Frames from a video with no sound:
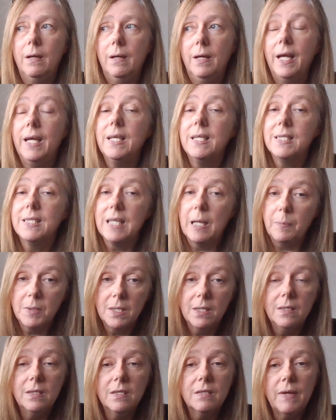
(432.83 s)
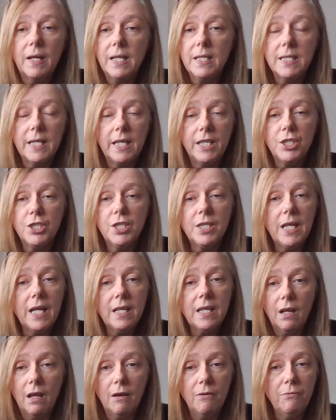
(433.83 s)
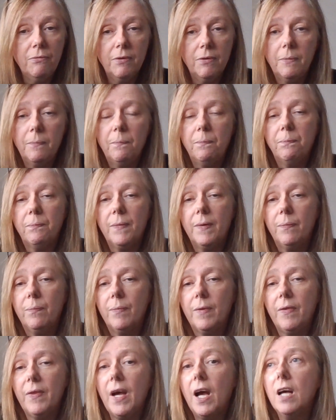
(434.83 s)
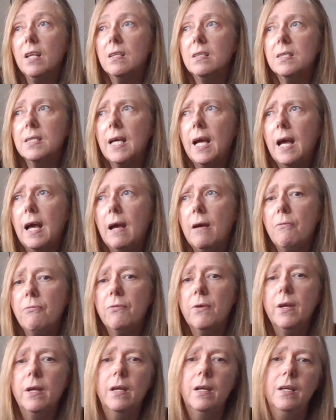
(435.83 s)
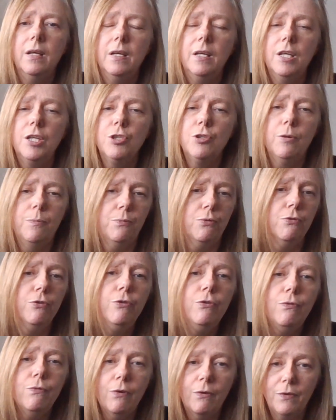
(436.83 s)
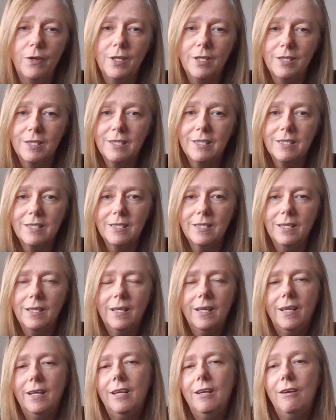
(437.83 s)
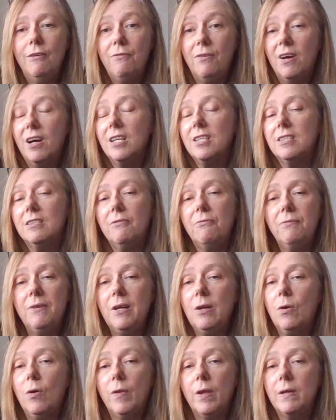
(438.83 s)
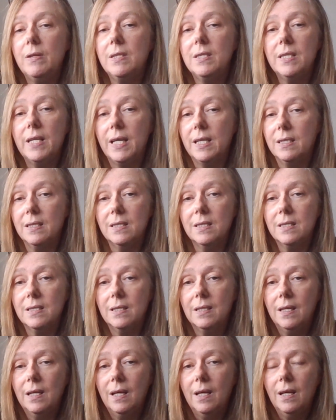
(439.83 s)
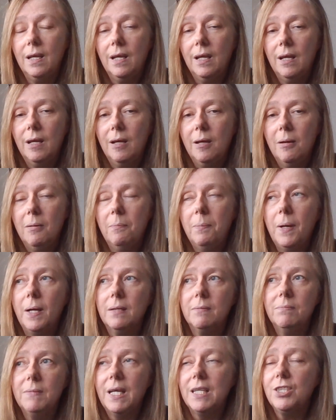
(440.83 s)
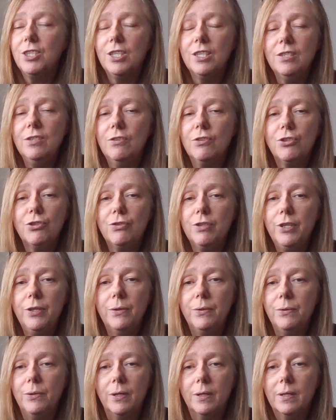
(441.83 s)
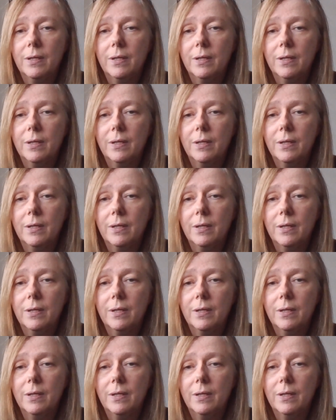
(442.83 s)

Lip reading: acceptance, validation and love, that others have to approve of us, for us to feel all those things. But that's just not true.